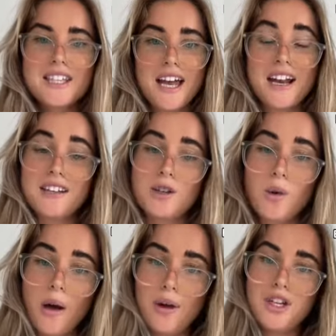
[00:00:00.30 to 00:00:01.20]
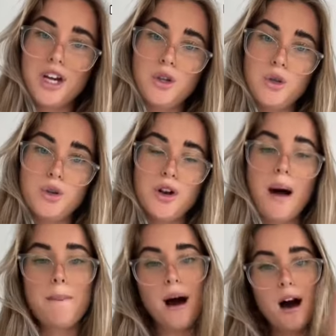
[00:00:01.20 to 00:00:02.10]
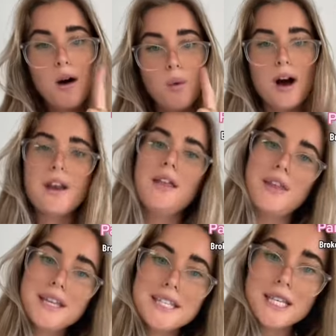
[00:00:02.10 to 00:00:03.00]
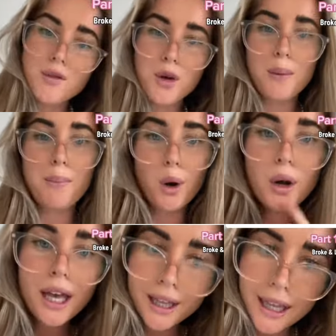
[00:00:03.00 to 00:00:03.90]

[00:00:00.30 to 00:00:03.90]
Side Hustle I Wish I Knew Sooner Part 1. This is for the broke and